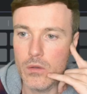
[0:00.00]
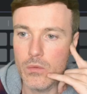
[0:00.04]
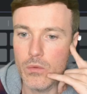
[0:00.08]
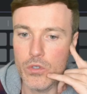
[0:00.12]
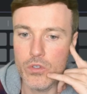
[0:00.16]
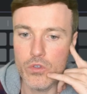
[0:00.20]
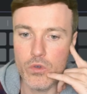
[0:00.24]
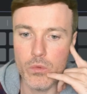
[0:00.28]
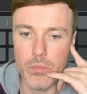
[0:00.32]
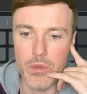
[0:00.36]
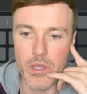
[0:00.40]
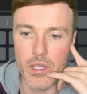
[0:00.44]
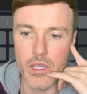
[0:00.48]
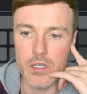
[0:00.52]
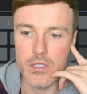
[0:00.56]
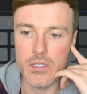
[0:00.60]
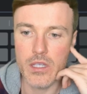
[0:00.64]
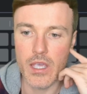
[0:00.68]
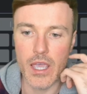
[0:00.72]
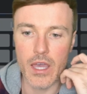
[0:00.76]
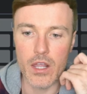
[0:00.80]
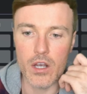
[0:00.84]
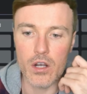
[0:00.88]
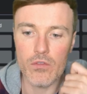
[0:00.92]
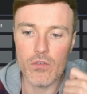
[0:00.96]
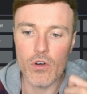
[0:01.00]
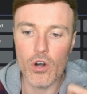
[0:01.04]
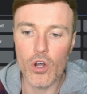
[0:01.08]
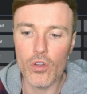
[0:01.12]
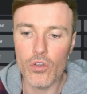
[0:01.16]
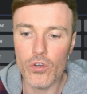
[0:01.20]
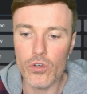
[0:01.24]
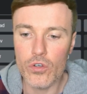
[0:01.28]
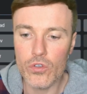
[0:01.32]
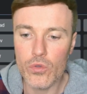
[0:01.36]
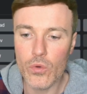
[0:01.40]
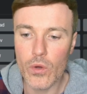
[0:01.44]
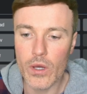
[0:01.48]
We should be, say, another
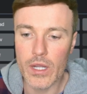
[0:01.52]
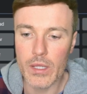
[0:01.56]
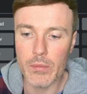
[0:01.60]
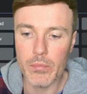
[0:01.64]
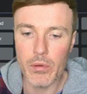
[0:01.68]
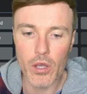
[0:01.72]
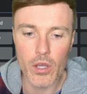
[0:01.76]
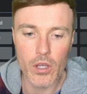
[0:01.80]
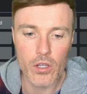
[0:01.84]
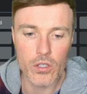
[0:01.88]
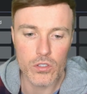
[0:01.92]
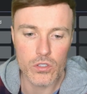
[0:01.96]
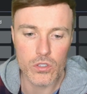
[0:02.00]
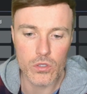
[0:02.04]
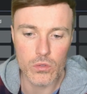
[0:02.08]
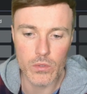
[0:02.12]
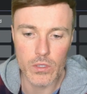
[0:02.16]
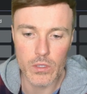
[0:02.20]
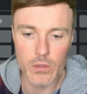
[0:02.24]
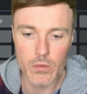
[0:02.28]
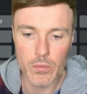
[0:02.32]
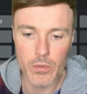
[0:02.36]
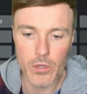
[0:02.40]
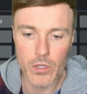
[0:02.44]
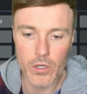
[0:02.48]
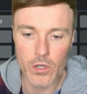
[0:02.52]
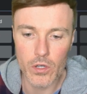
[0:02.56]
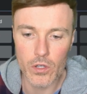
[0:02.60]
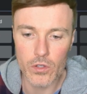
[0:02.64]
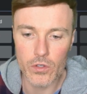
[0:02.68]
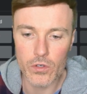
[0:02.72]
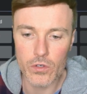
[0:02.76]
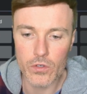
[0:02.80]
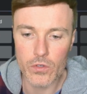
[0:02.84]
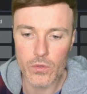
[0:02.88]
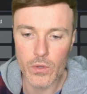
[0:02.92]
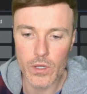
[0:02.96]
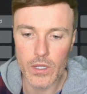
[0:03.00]
£120. So we'll put
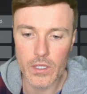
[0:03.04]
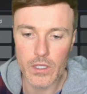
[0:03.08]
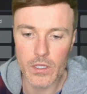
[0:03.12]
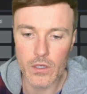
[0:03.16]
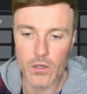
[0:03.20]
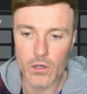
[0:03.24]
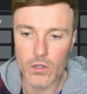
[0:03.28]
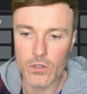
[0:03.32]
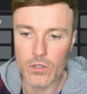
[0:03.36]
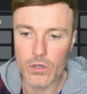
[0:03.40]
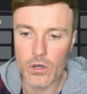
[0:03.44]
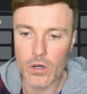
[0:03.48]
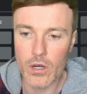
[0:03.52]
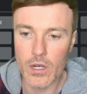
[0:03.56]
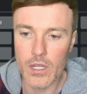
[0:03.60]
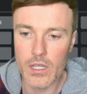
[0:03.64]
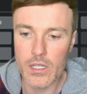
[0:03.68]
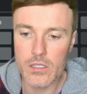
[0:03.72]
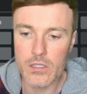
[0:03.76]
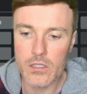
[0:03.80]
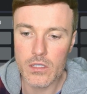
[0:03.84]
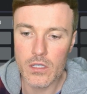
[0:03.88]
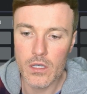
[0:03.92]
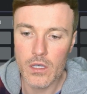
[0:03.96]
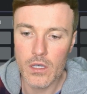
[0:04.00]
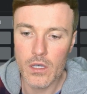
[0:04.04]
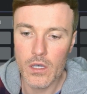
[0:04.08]
120 onto our list.